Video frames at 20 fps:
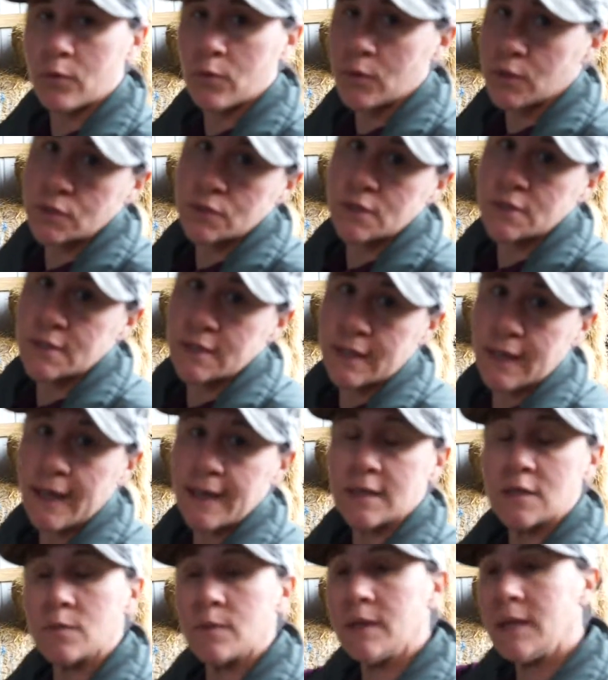horses in
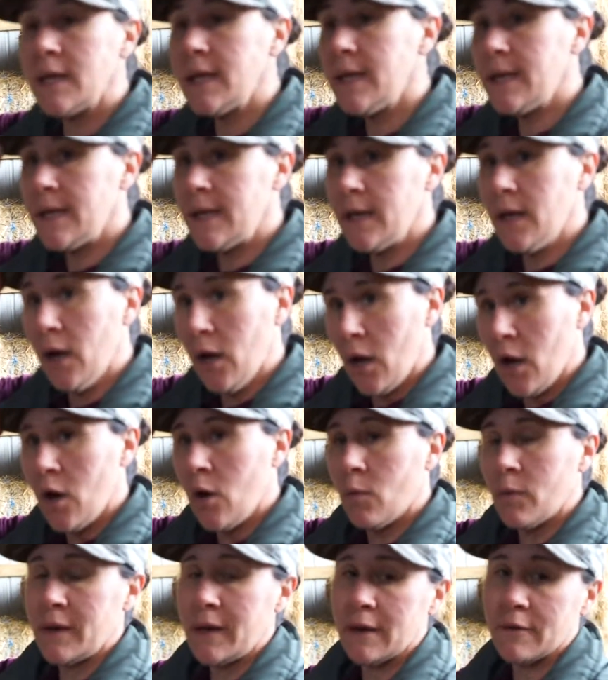case we needed it.
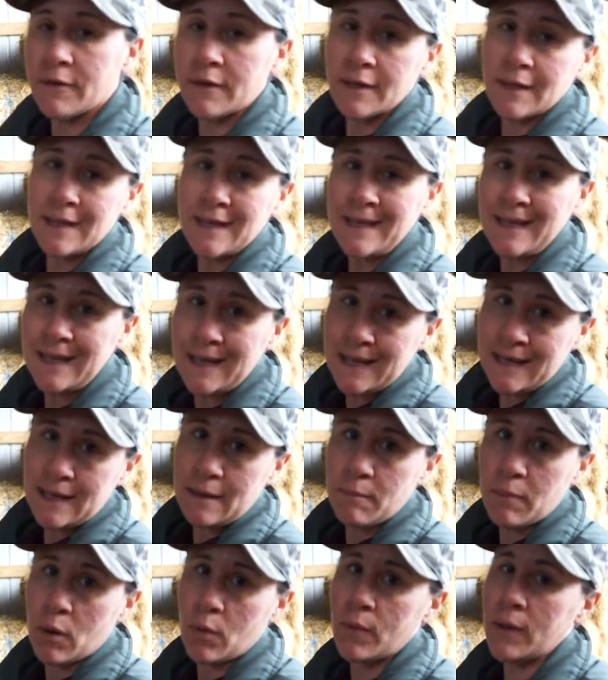We definitely need
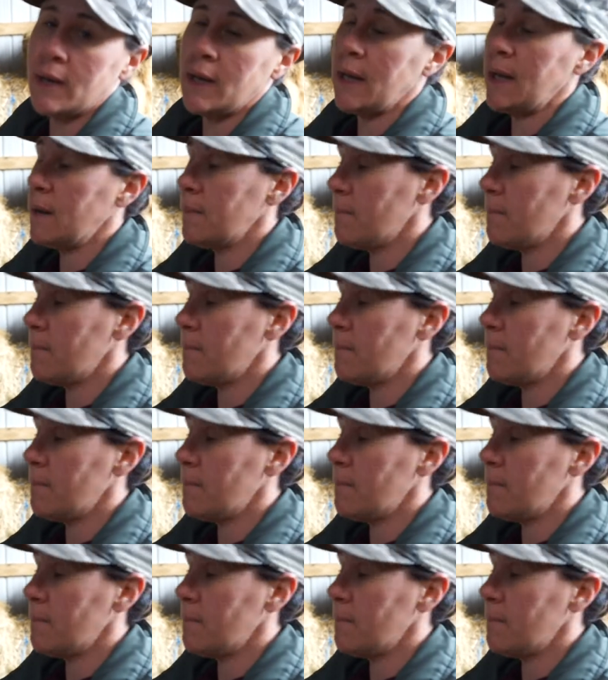it, but we need